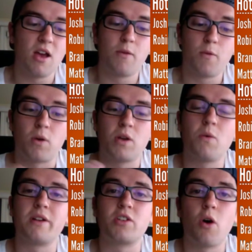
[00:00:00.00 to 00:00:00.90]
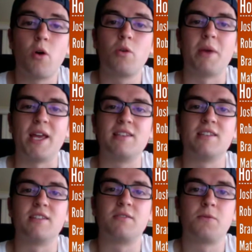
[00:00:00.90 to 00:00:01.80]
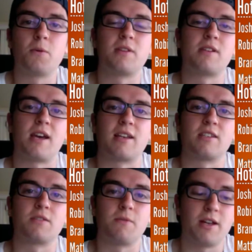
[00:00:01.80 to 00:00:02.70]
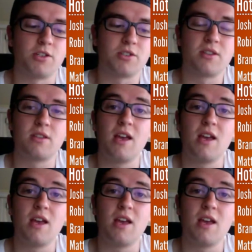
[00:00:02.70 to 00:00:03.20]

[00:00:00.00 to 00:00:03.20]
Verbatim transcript: forty-one total bases for the Texas Rangers.